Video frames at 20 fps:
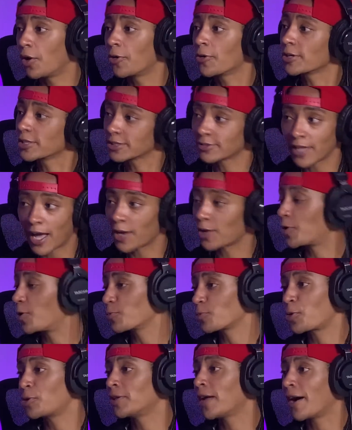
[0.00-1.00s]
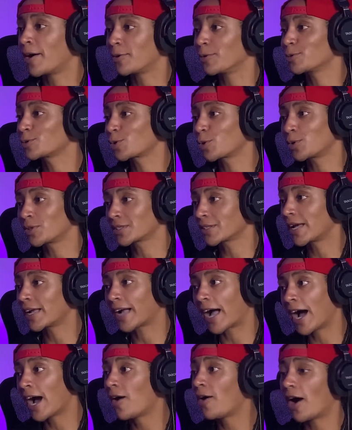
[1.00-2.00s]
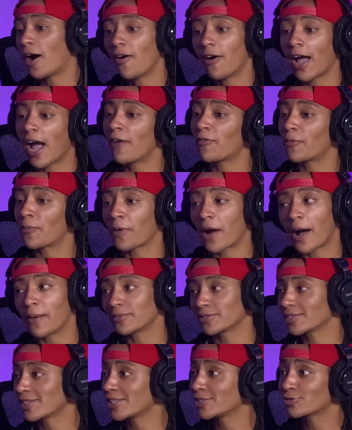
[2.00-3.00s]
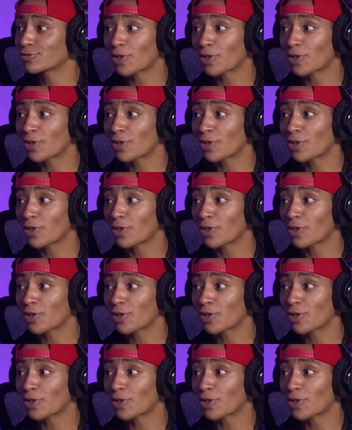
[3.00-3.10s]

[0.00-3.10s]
Or it's not going to roll out. So it's like, I don't have a problem saying,